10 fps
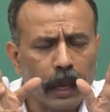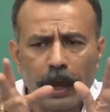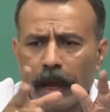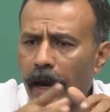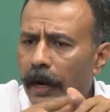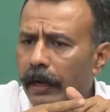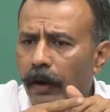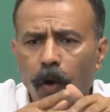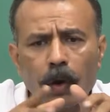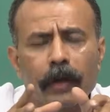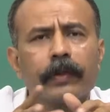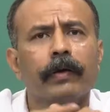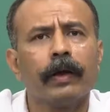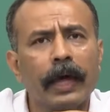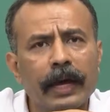and all other
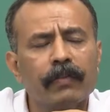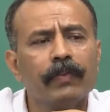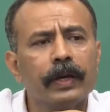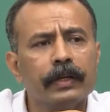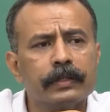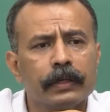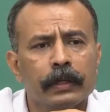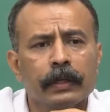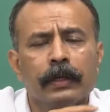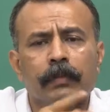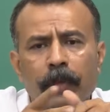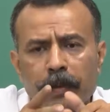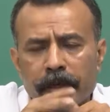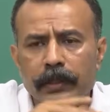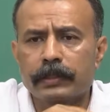allied fields,
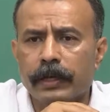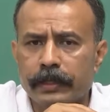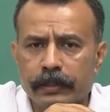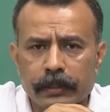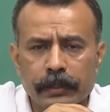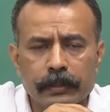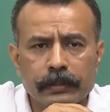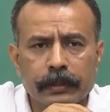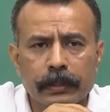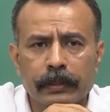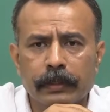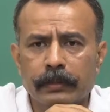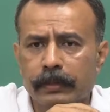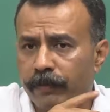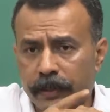biomedical sciences,
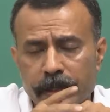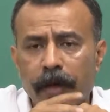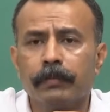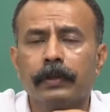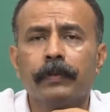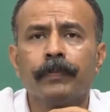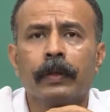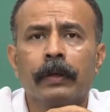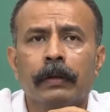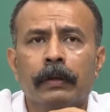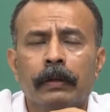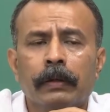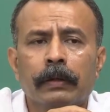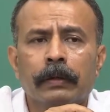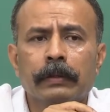say for example.
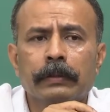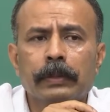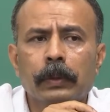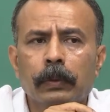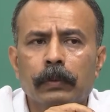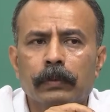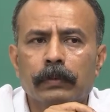So,